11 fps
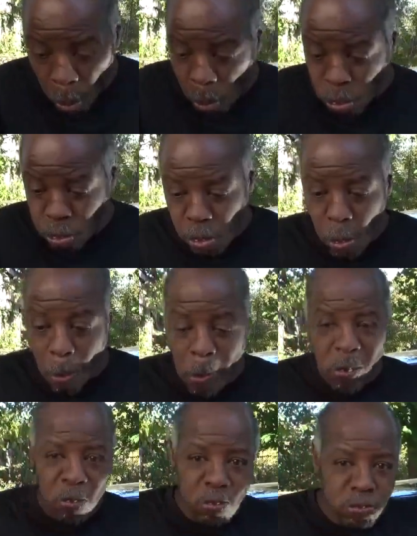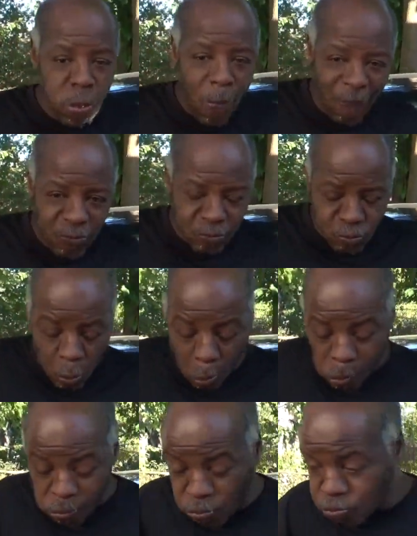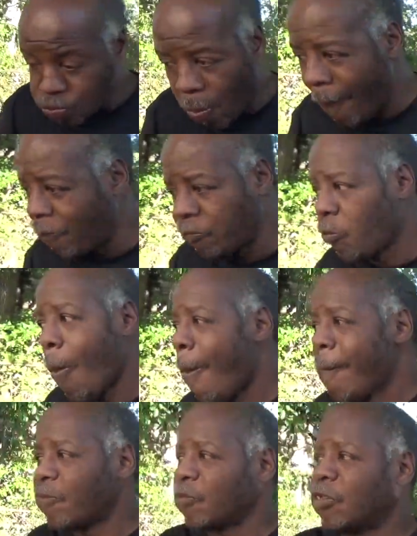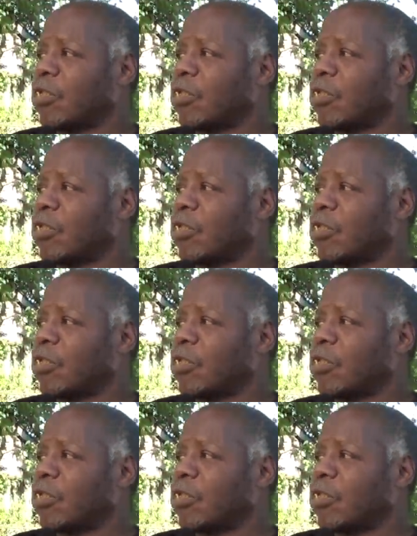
Add that Hellboy. That nigga Imp eating more popcorn mm. than everybody.